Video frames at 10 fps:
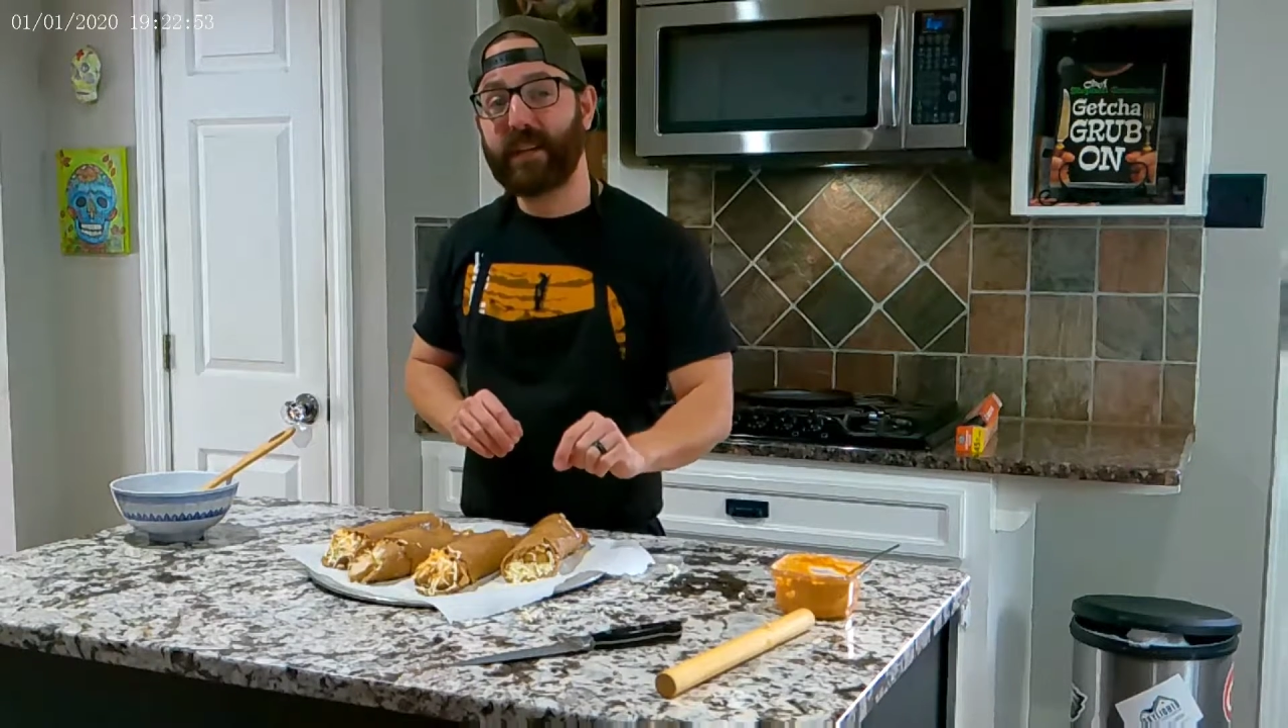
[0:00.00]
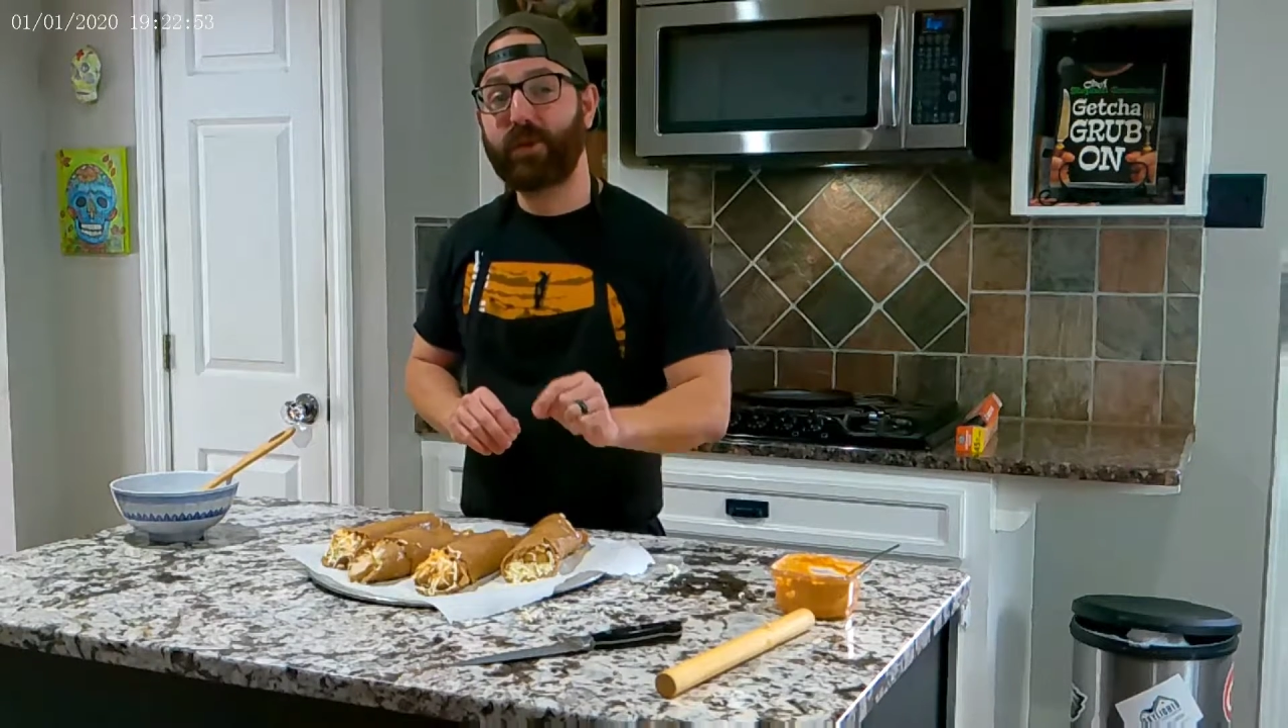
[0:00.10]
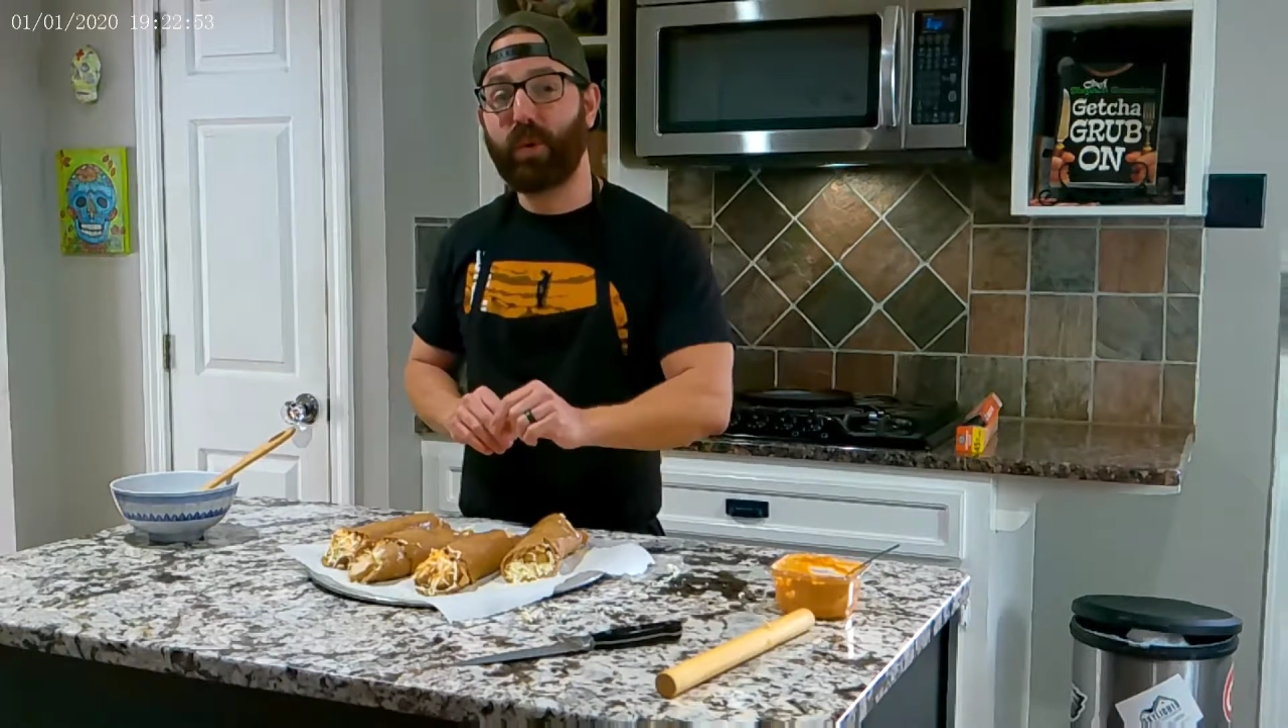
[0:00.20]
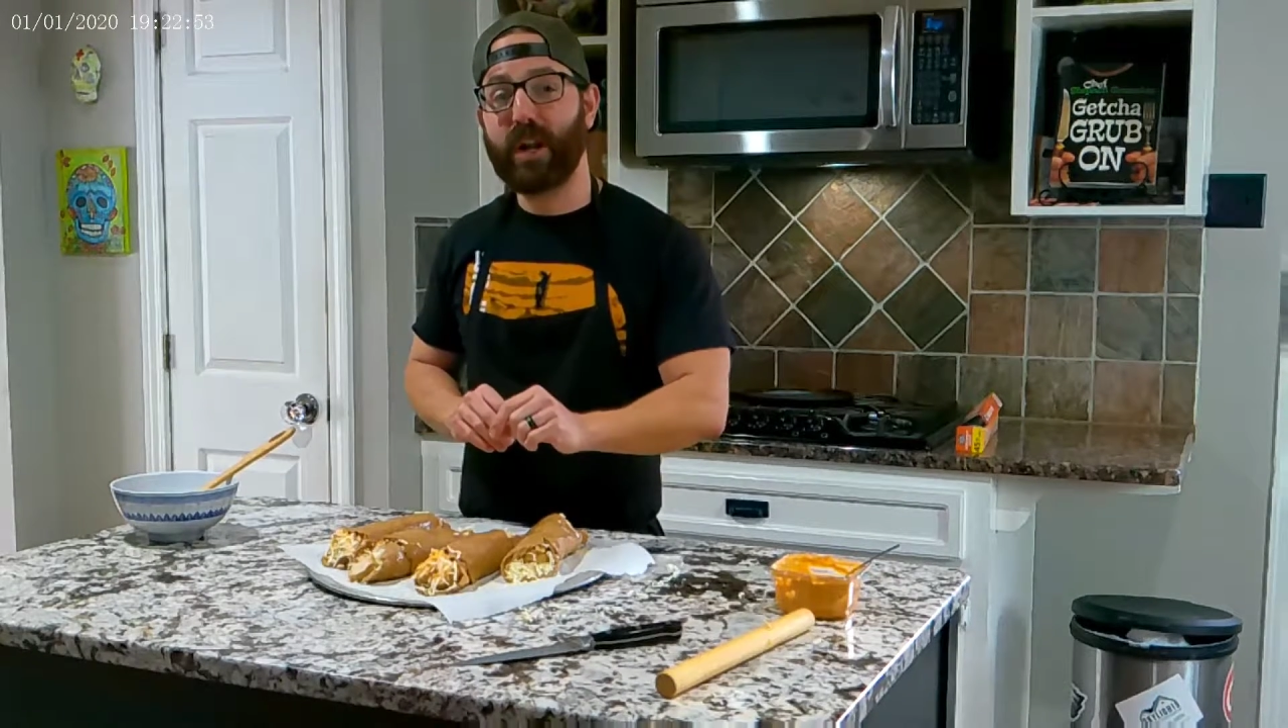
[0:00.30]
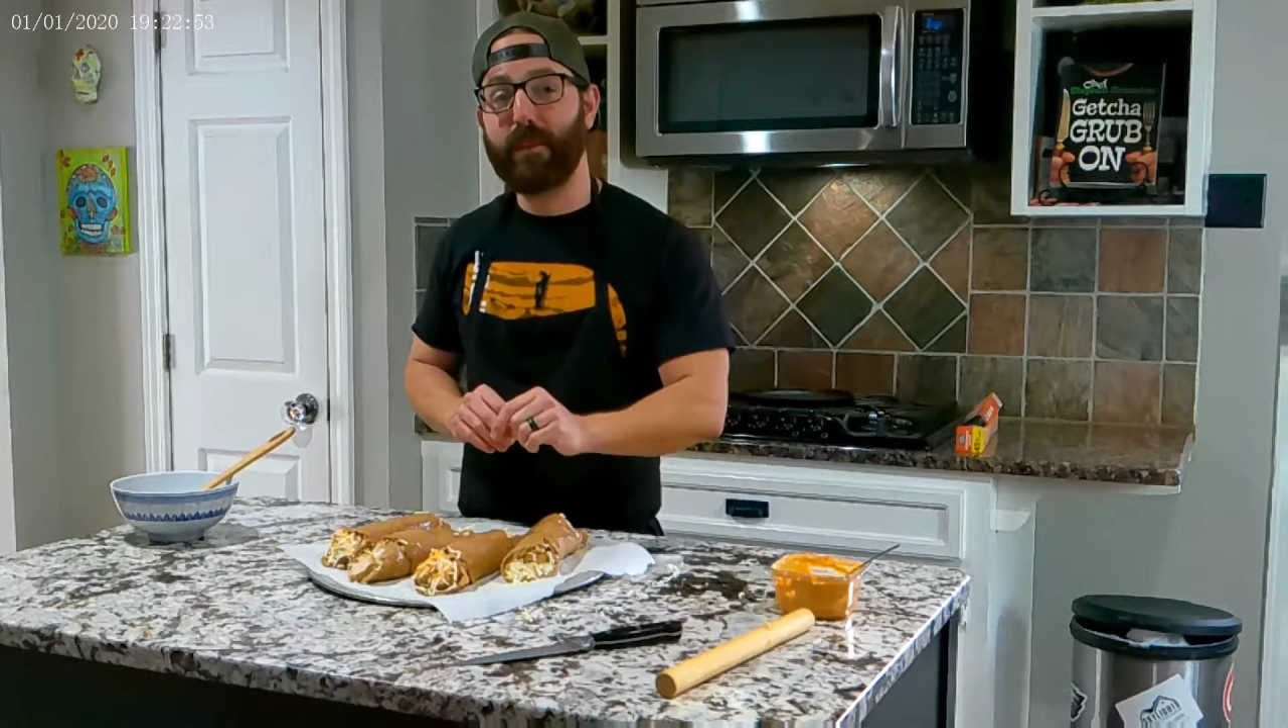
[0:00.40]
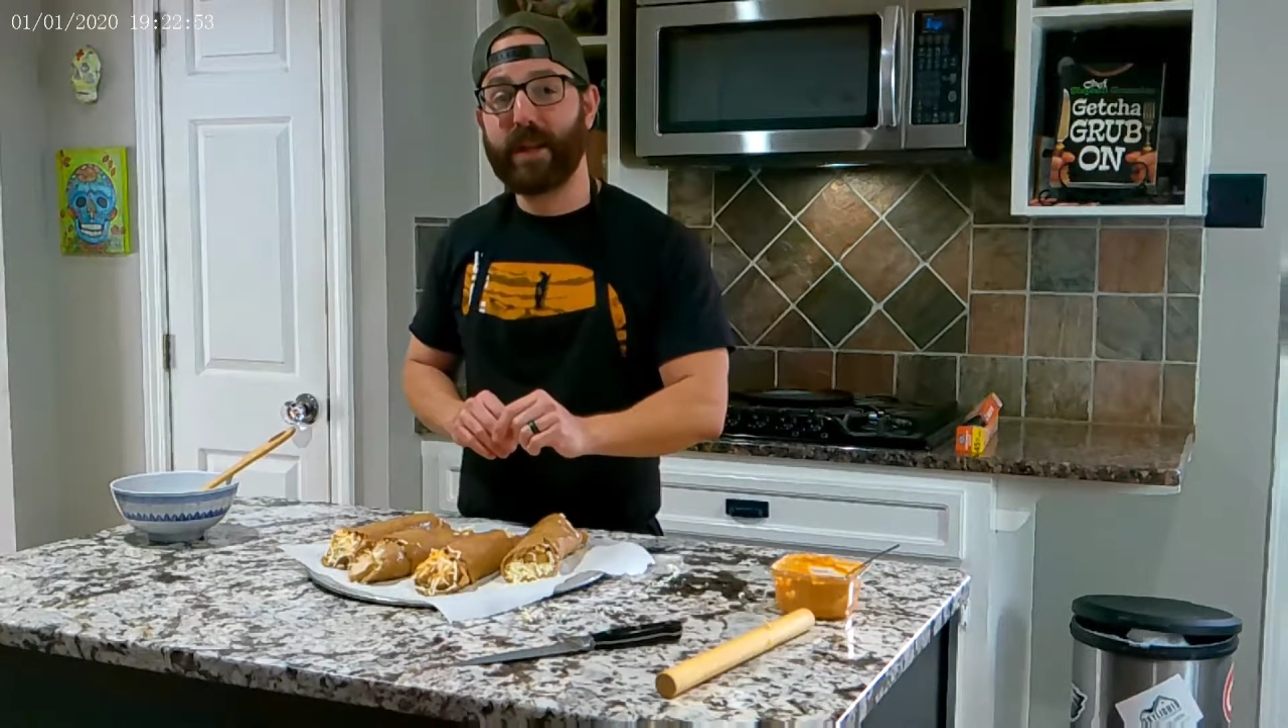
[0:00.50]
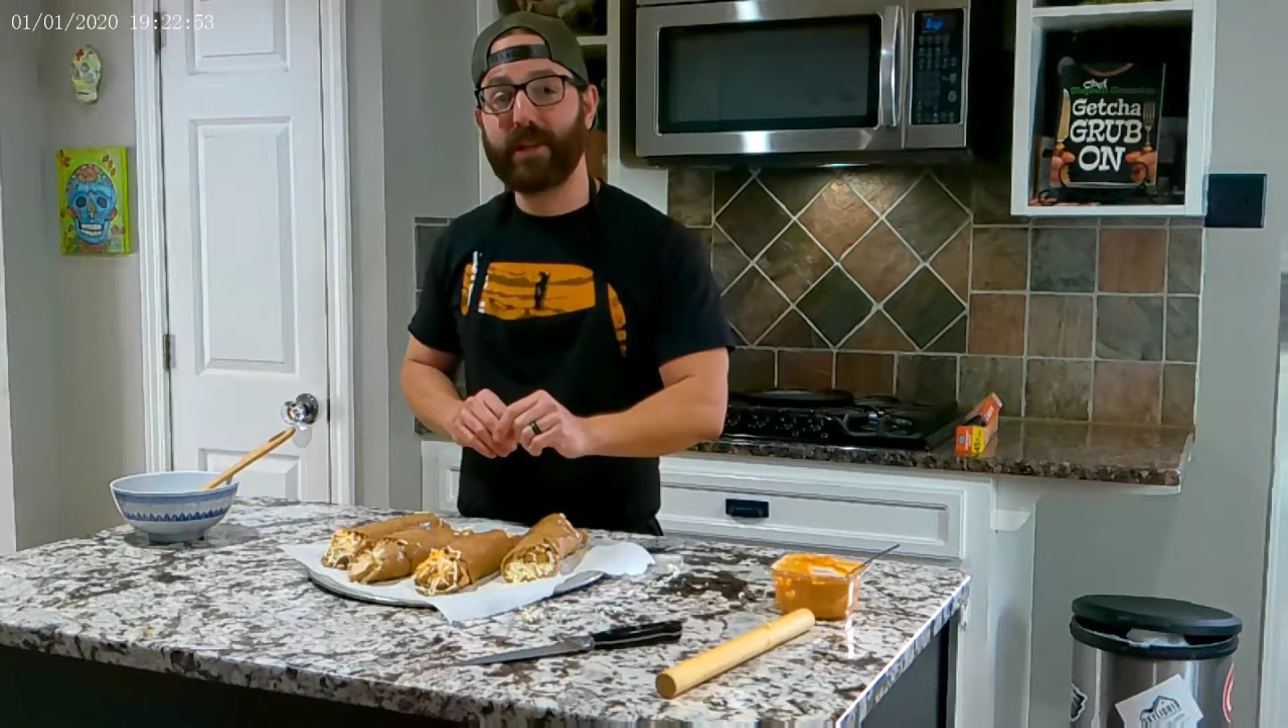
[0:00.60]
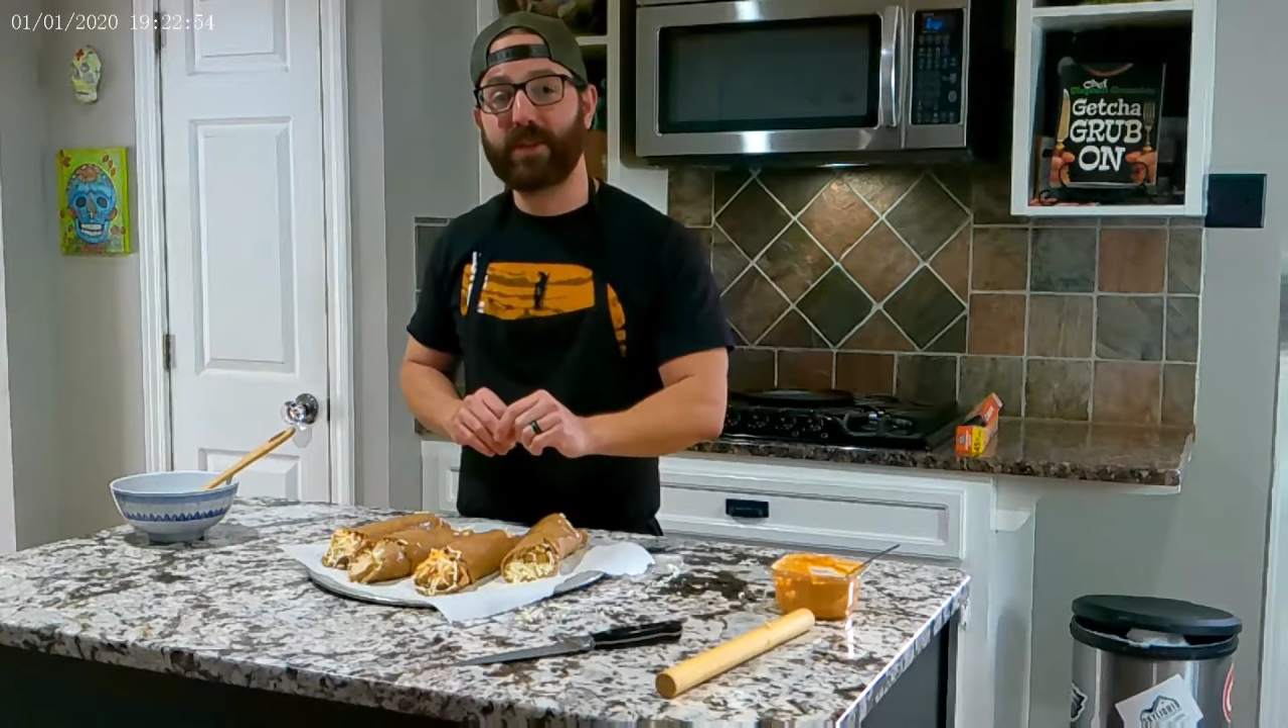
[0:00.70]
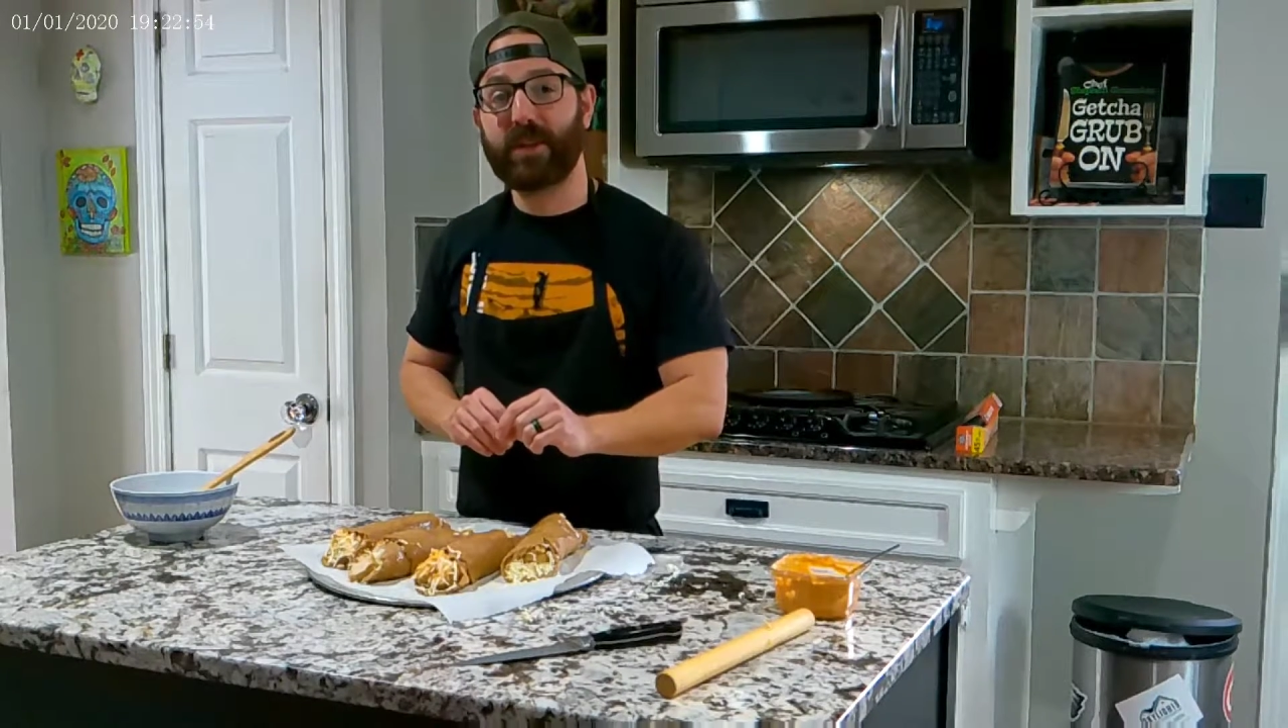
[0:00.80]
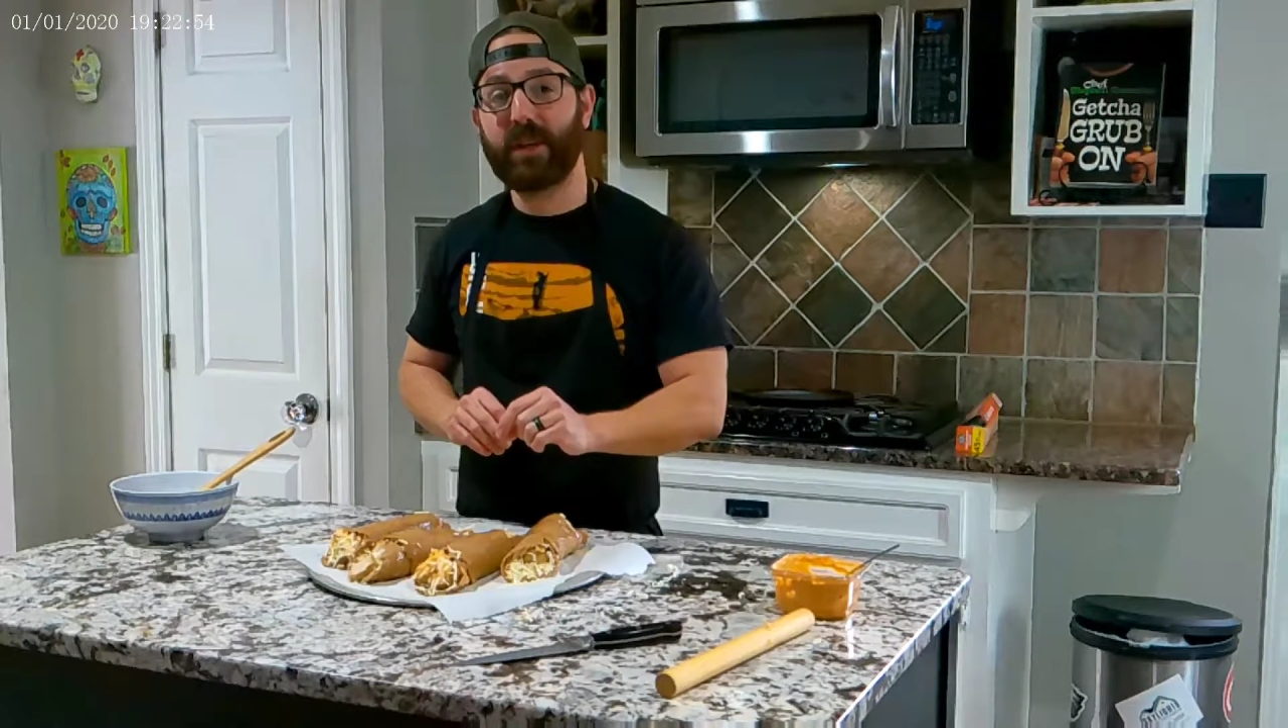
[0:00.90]
to 20
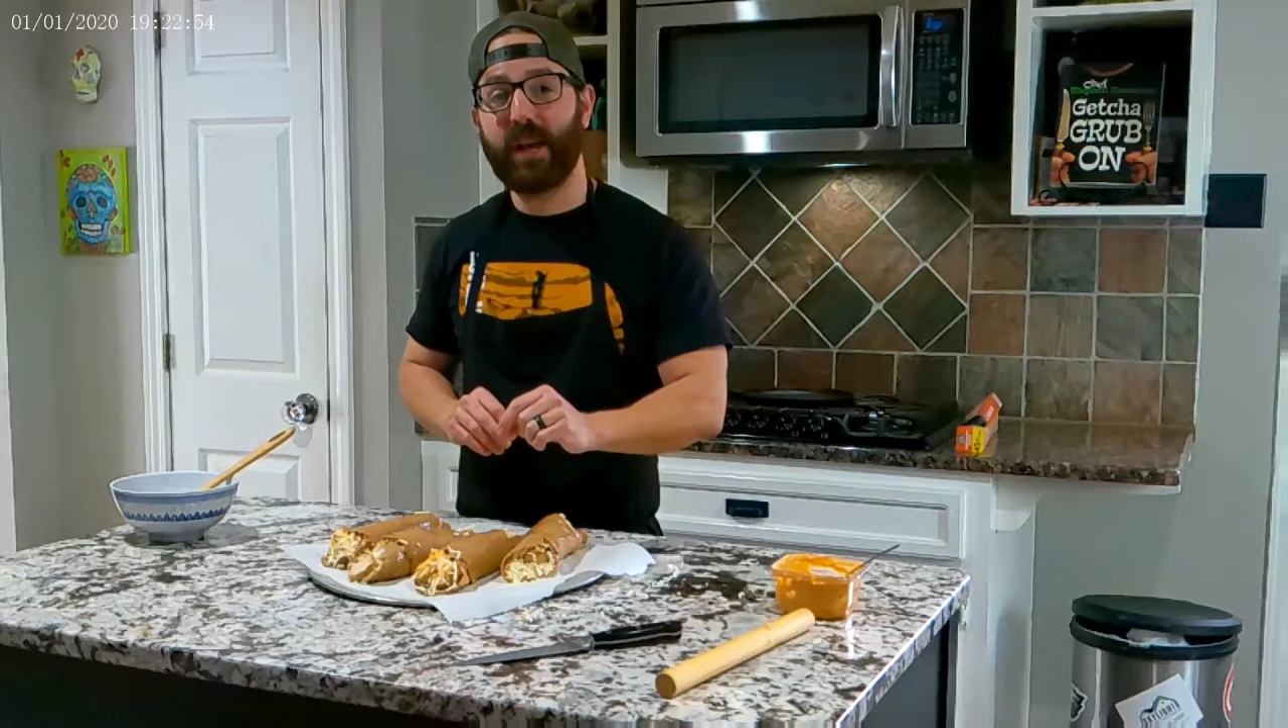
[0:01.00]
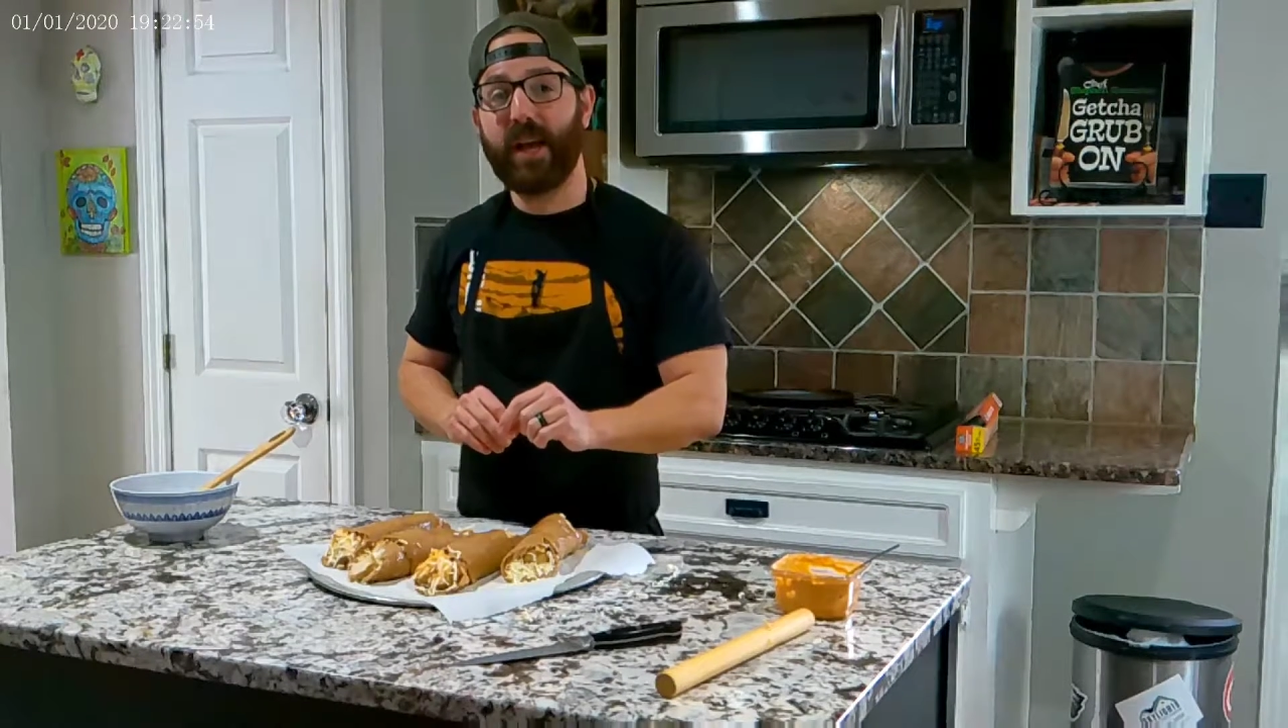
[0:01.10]
minutes,